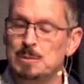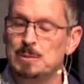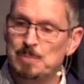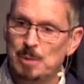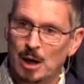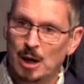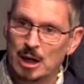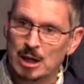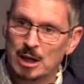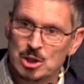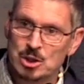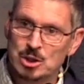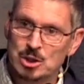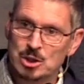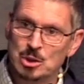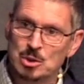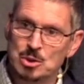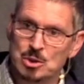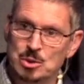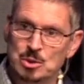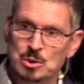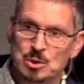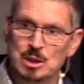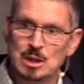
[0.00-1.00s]
He punished
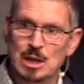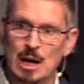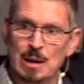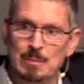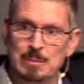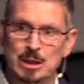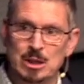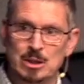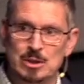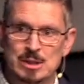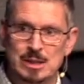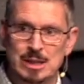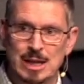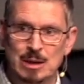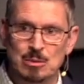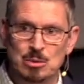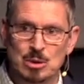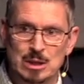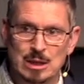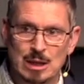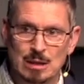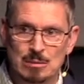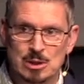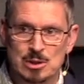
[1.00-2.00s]
those who did not because
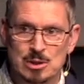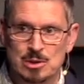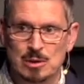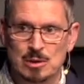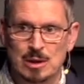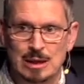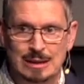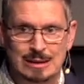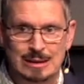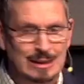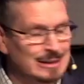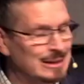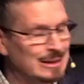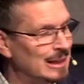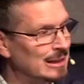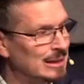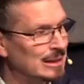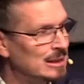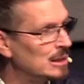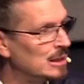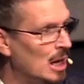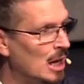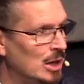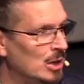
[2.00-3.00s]
they were demonstrating that
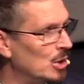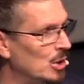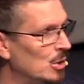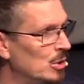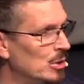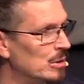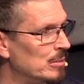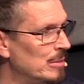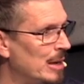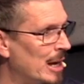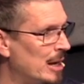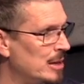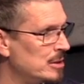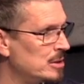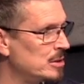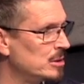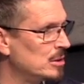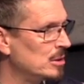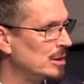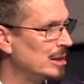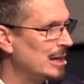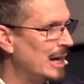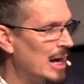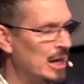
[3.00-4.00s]
they did not know the
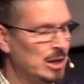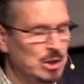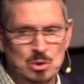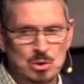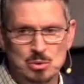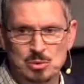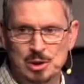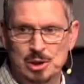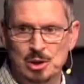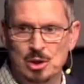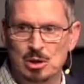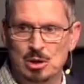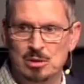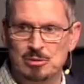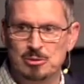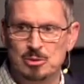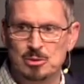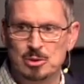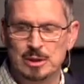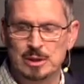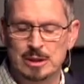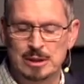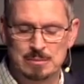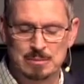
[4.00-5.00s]
master and had no
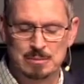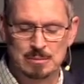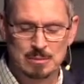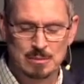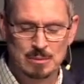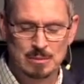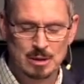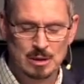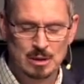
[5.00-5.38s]
regard for him.